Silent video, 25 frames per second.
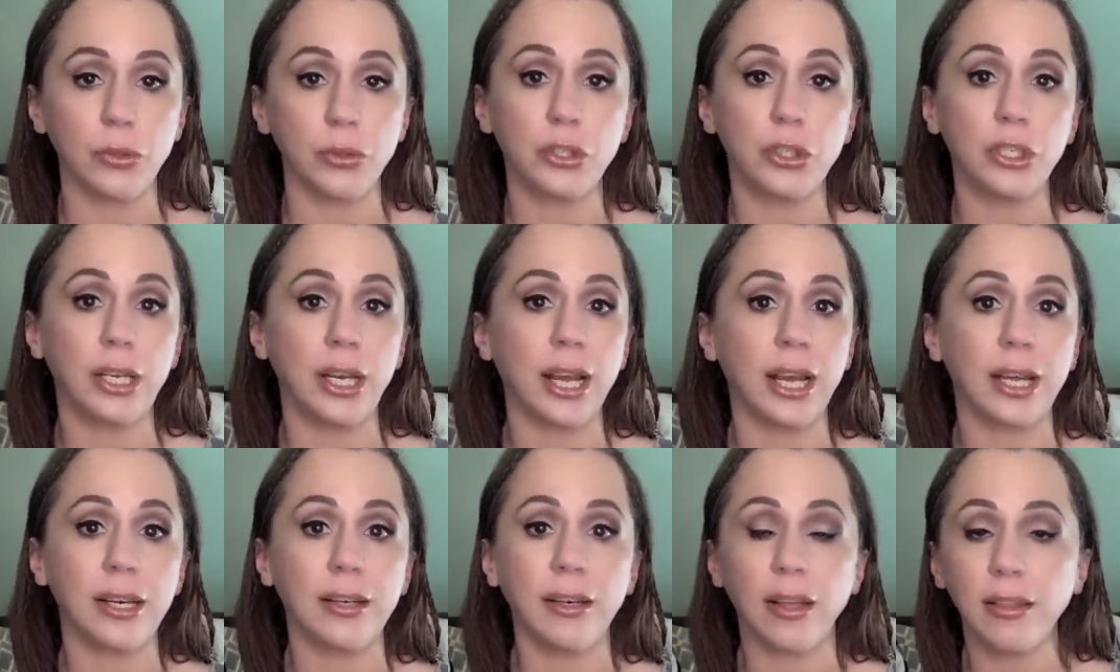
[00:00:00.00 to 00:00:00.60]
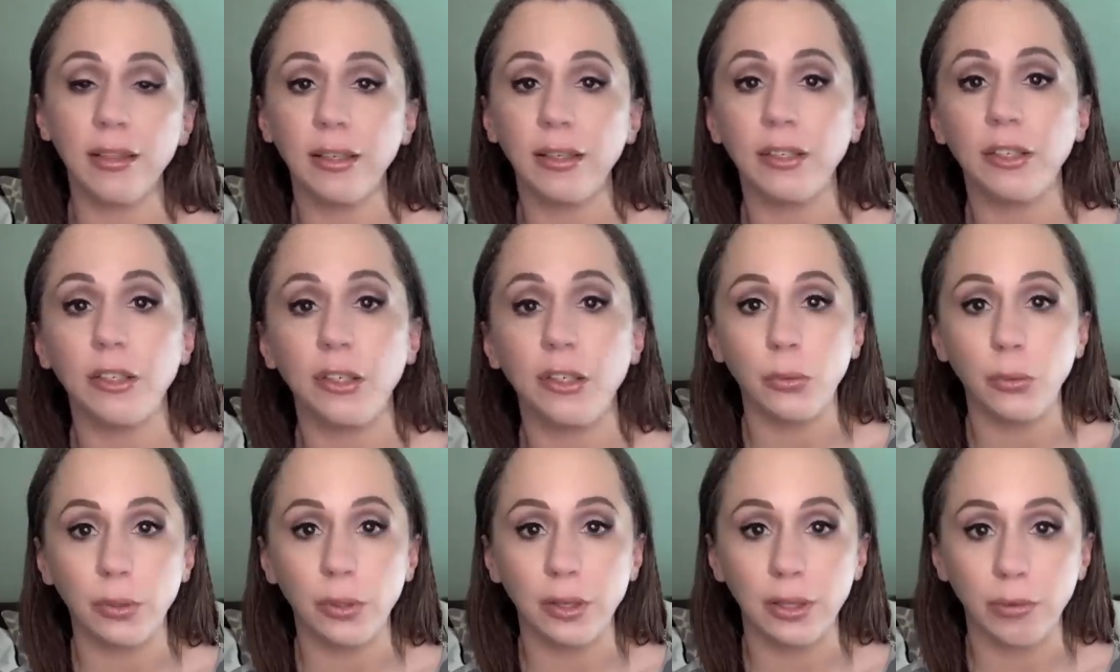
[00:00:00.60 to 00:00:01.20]
She had nothing to
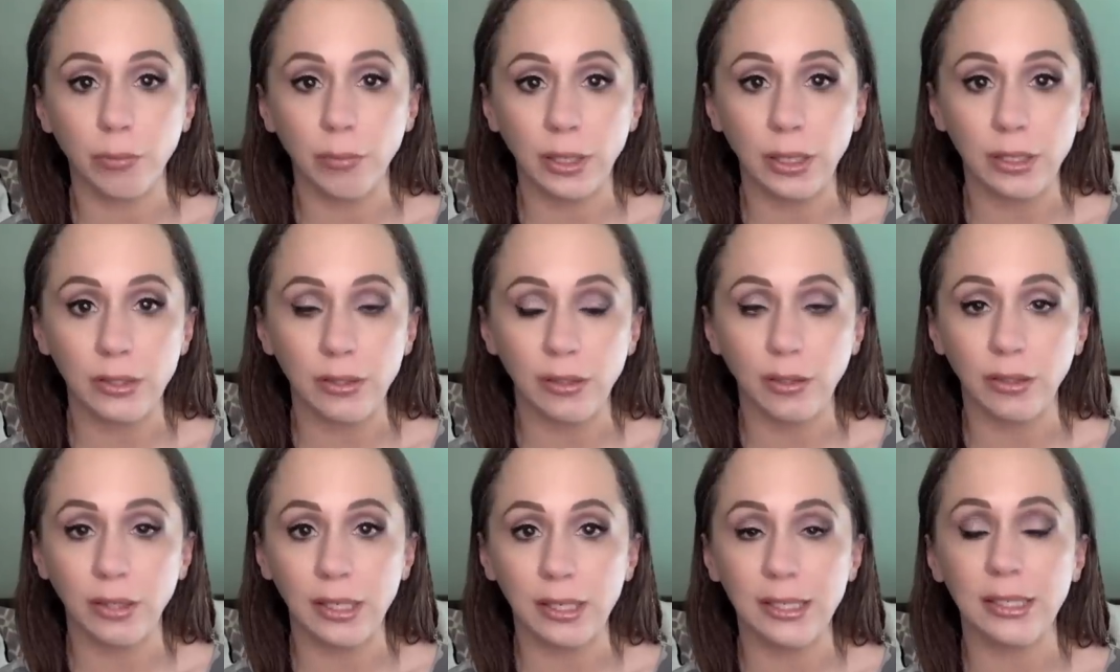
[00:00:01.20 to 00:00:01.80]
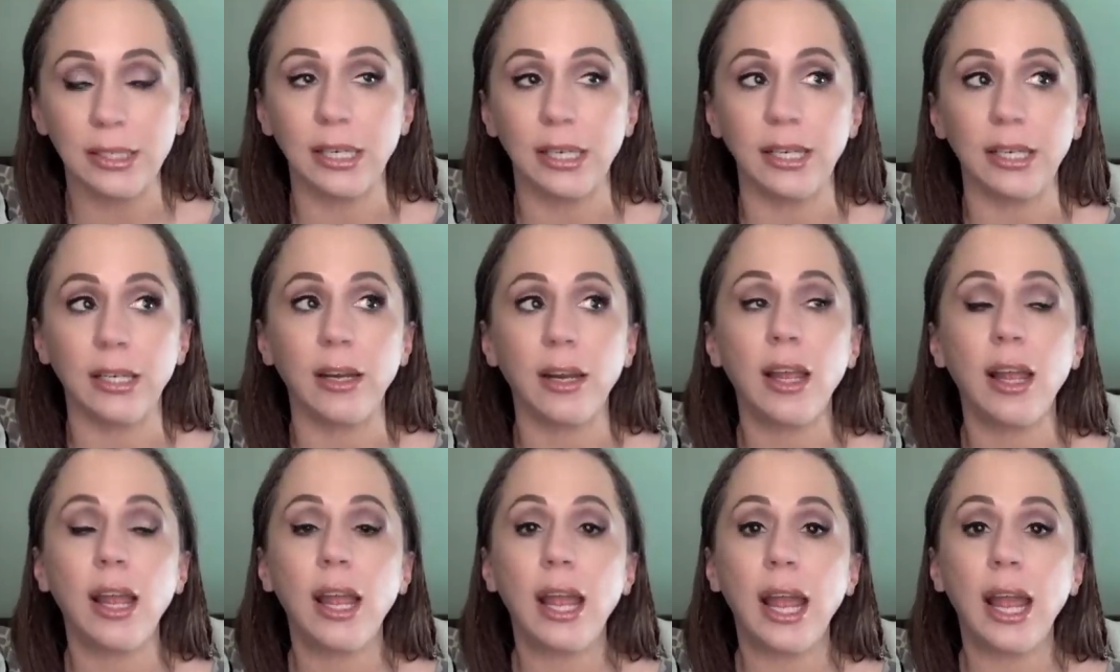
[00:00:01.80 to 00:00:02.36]
with the rental listing.